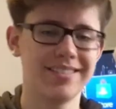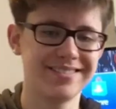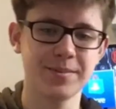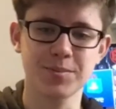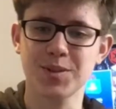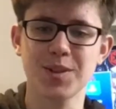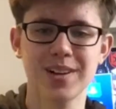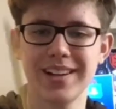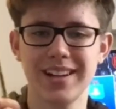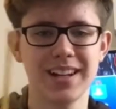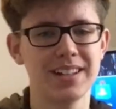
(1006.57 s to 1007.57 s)
I'm
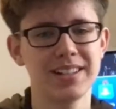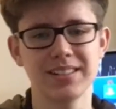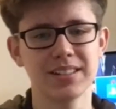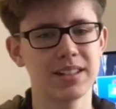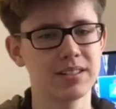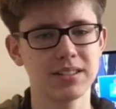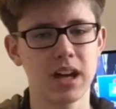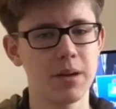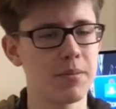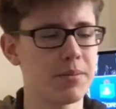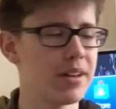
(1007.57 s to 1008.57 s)
sorry, I'm
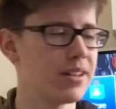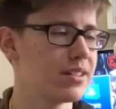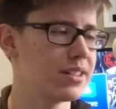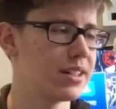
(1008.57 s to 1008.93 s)
a bit,